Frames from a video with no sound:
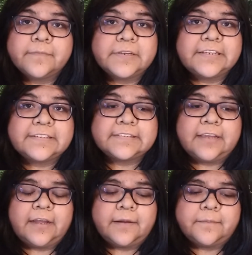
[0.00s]
because
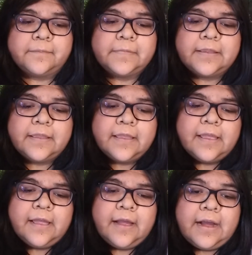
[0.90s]

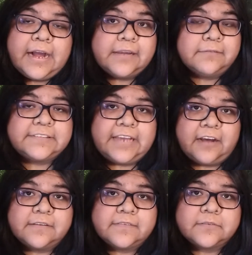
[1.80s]
I was
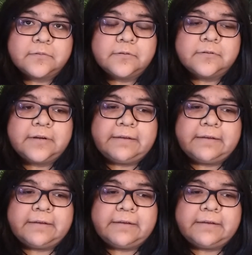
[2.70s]
out of school.